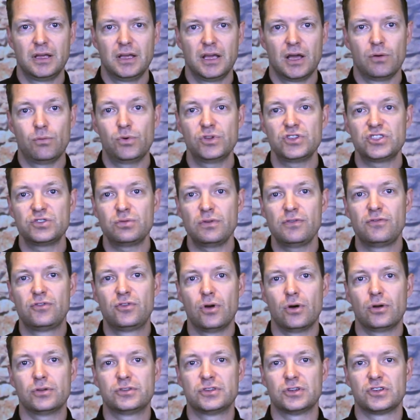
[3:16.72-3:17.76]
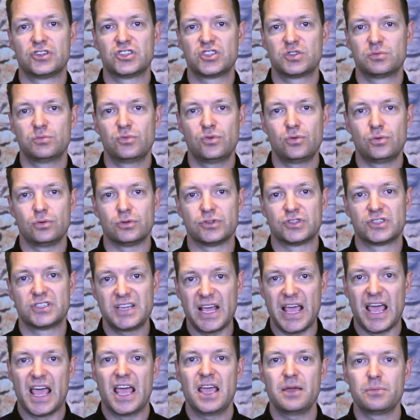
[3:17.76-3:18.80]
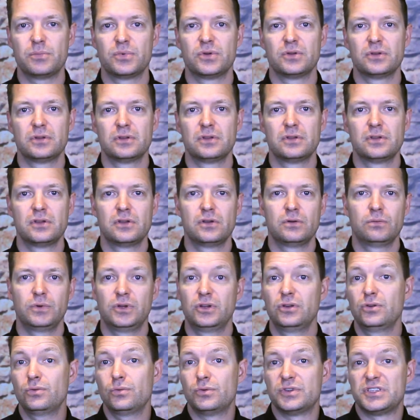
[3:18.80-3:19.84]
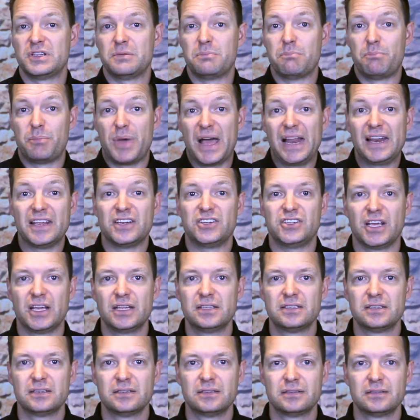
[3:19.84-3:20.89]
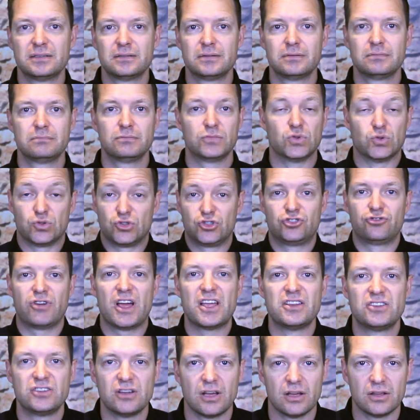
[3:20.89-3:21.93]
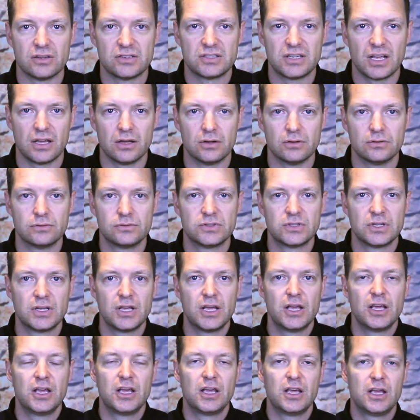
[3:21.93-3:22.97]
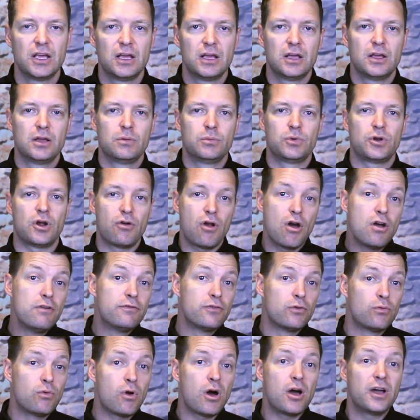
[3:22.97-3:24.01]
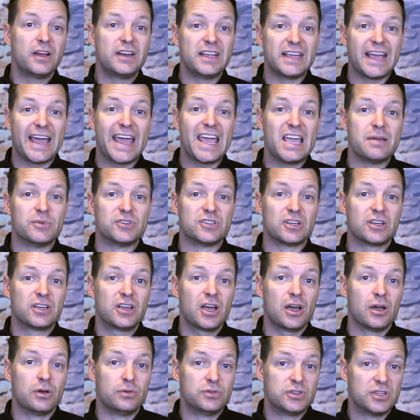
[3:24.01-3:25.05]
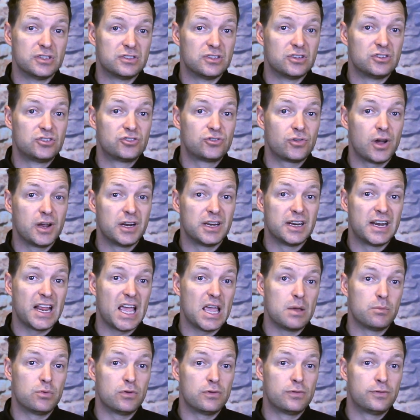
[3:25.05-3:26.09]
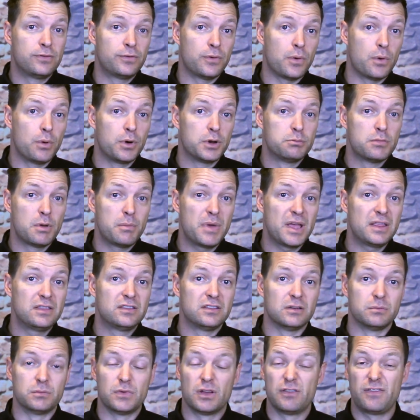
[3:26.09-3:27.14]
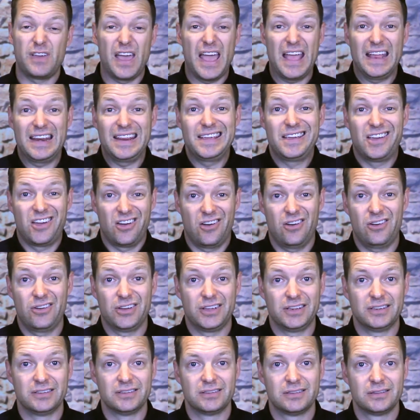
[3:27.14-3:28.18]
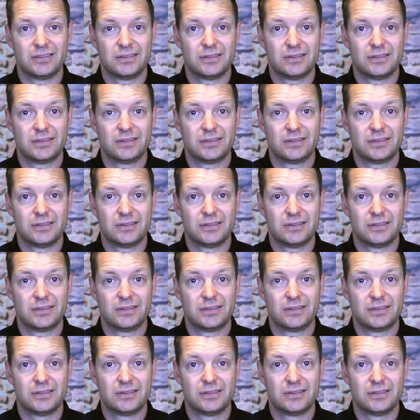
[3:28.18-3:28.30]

And once we've got a small step, we can always embellish it or stretch ourselves. But our overriding aim as a coach is to try and enable forward momentum of any kind.